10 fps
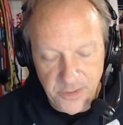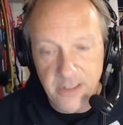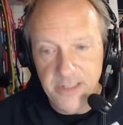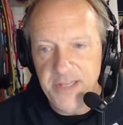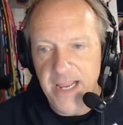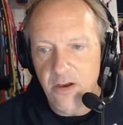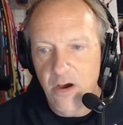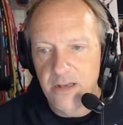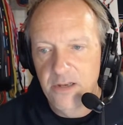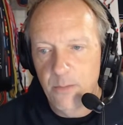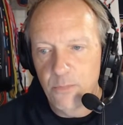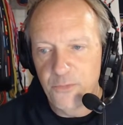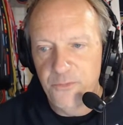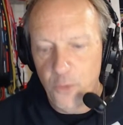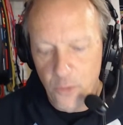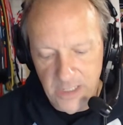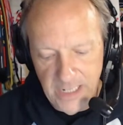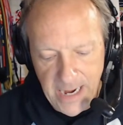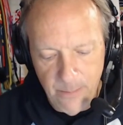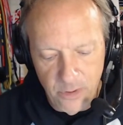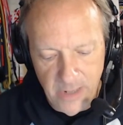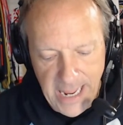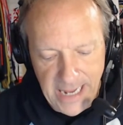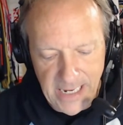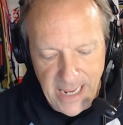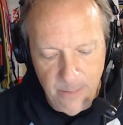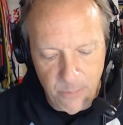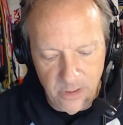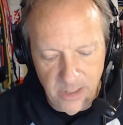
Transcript: They're going to take on number 4 Lambert at Lambert.